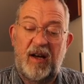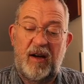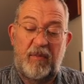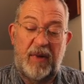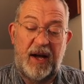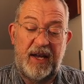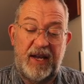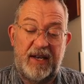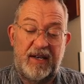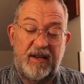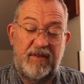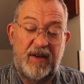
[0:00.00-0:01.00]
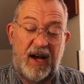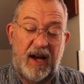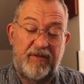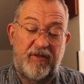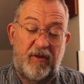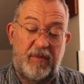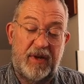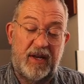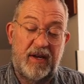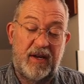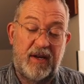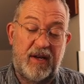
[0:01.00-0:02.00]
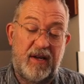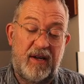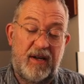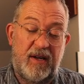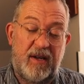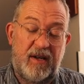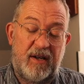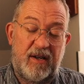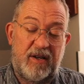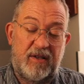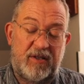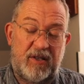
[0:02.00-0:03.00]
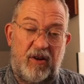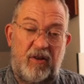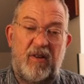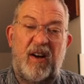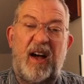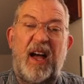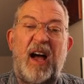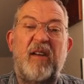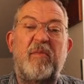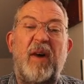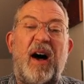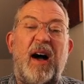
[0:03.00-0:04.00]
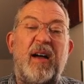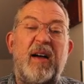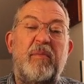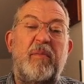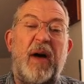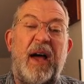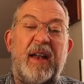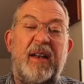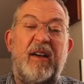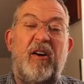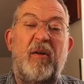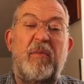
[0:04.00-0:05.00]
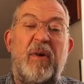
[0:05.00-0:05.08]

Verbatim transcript: my NDVI for me. So I have my band here up.